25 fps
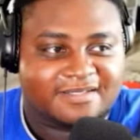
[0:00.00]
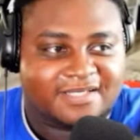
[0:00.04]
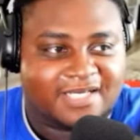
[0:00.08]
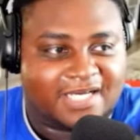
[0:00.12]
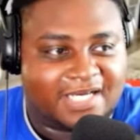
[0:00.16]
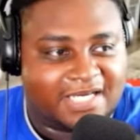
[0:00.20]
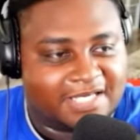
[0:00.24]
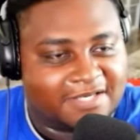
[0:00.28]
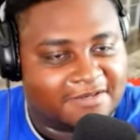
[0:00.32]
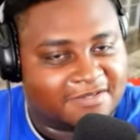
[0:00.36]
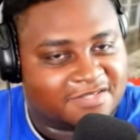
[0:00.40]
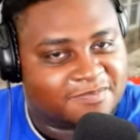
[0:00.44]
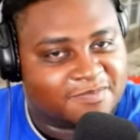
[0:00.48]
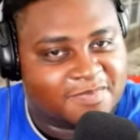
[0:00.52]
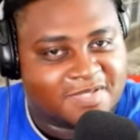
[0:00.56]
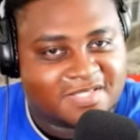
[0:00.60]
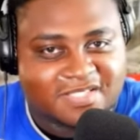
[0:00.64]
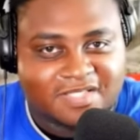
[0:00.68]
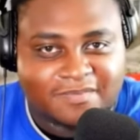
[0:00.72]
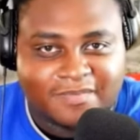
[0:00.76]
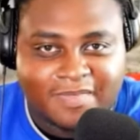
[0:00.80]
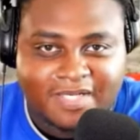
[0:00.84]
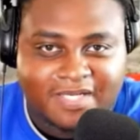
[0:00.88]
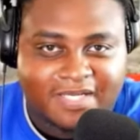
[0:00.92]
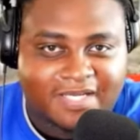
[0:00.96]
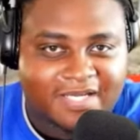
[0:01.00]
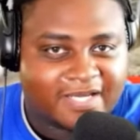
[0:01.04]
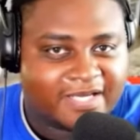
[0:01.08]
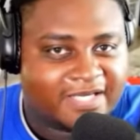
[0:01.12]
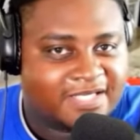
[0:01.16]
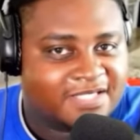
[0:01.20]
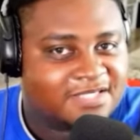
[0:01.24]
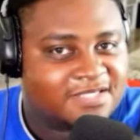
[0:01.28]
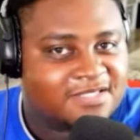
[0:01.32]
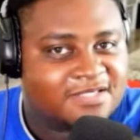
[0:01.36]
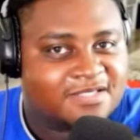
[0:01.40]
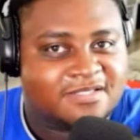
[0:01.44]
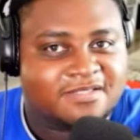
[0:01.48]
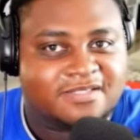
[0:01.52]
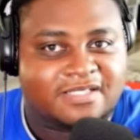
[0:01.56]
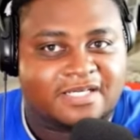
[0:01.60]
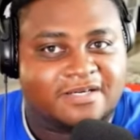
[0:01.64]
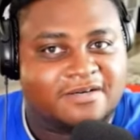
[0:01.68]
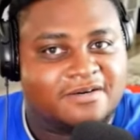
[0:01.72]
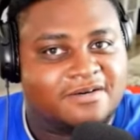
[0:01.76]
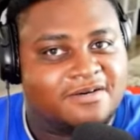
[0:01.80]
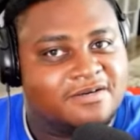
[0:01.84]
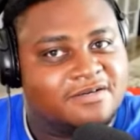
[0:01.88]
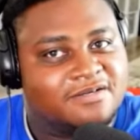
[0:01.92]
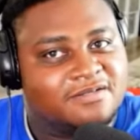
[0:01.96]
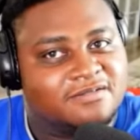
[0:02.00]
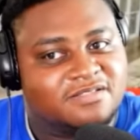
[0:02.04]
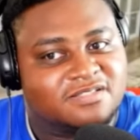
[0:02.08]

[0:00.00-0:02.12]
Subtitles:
It was miscommunications. I don't know.